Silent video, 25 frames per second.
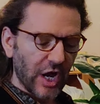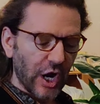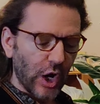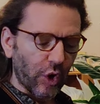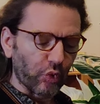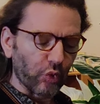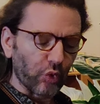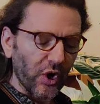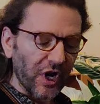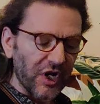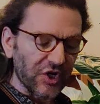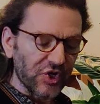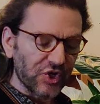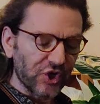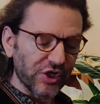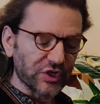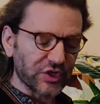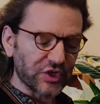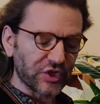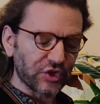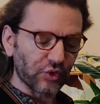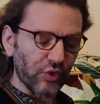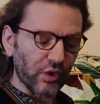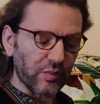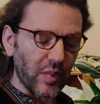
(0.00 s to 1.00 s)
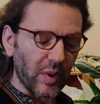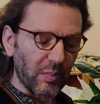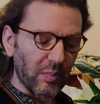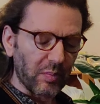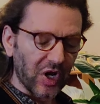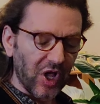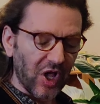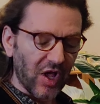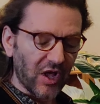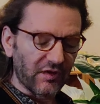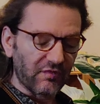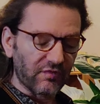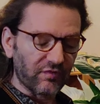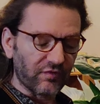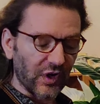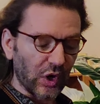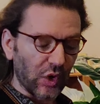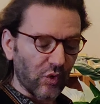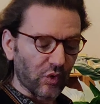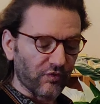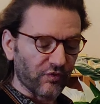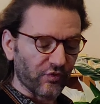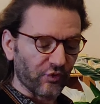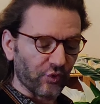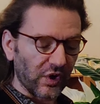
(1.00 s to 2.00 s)
A raging stream of blood
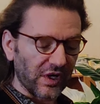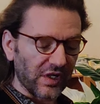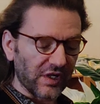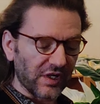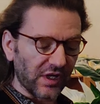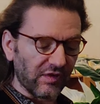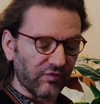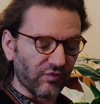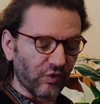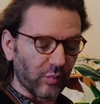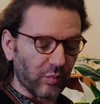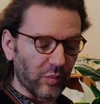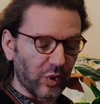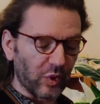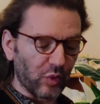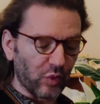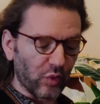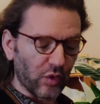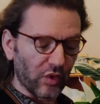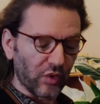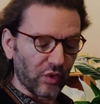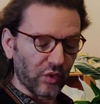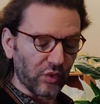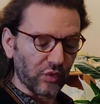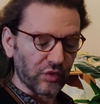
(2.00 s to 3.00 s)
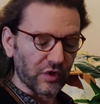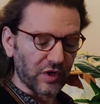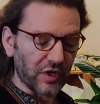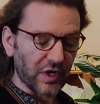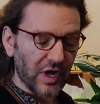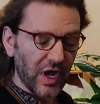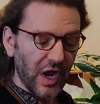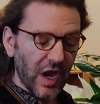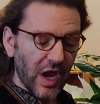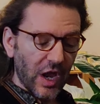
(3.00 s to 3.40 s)
flowed freely from the wound